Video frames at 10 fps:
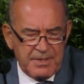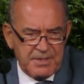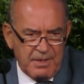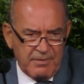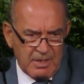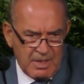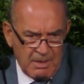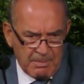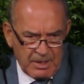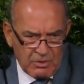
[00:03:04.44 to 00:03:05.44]
7
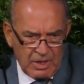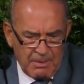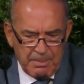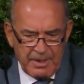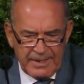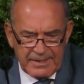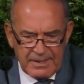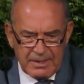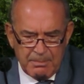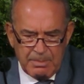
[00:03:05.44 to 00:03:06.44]
microgram per
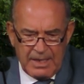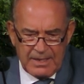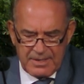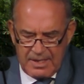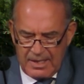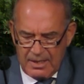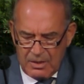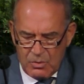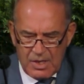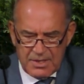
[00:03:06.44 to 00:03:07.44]
liter, but in
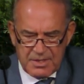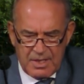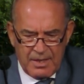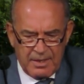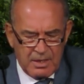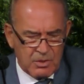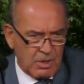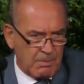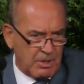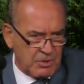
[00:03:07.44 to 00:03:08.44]
US, they
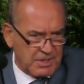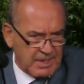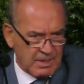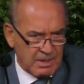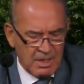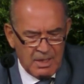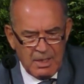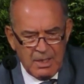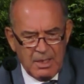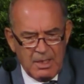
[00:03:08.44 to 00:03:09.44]
talk about 10.
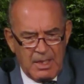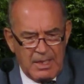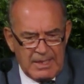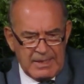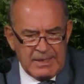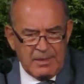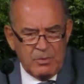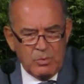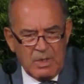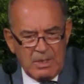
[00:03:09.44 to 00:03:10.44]

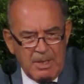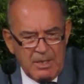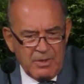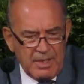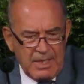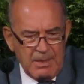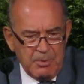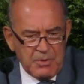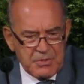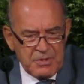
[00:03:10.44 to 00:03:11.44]
What about the
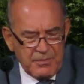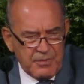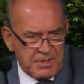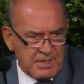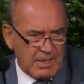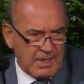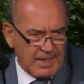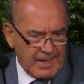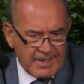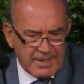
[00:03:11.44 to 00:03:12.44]
hip resurfacing?
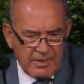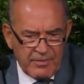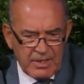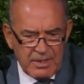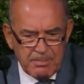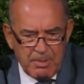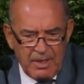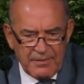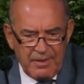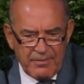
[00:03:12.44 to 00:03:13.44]
Again, elevated
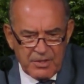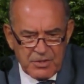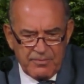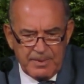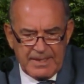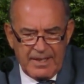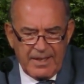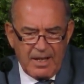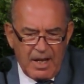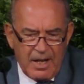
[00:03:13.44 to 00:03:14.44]
blood levels of
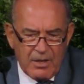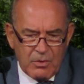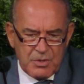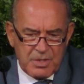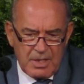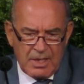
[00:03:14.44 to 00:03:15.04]
metallic ions,